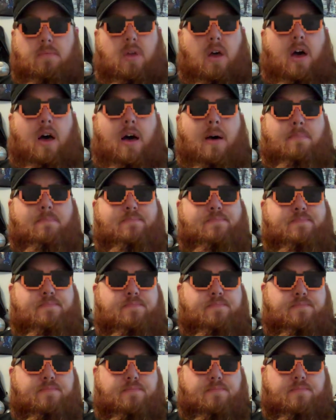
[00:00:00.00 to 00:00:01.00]

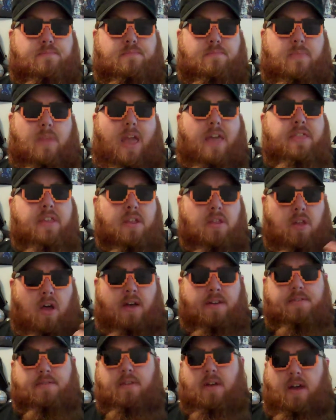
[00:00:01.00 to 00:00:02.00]
and then
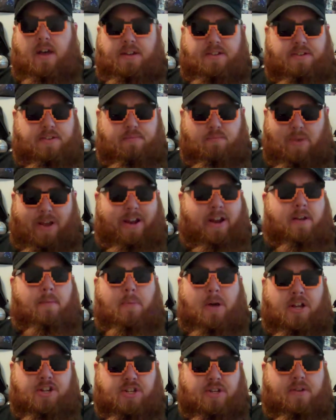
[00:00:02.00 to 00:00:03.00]
ran out of
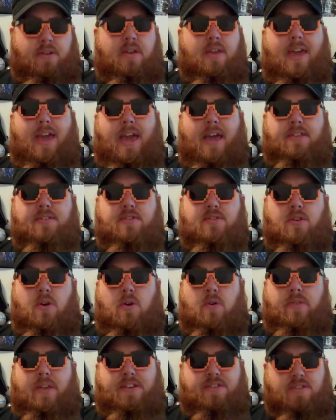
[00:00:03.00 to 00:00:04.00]
budget. And
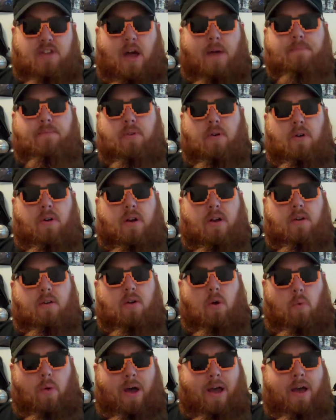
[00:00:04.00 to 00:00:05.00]
so they stopped for
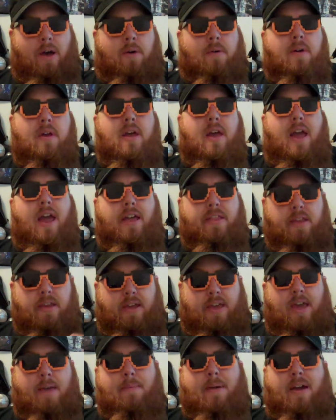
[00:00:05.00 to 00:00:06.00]
a while and
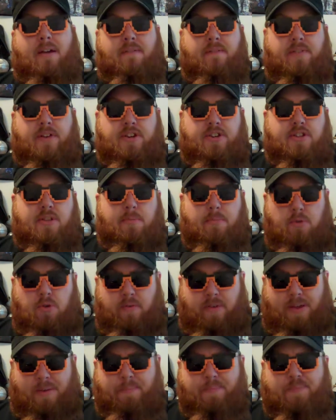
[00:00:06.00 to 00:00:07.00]
then came back and finished the
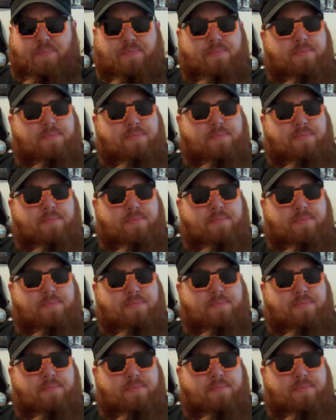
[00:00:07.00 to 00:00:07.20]
movie.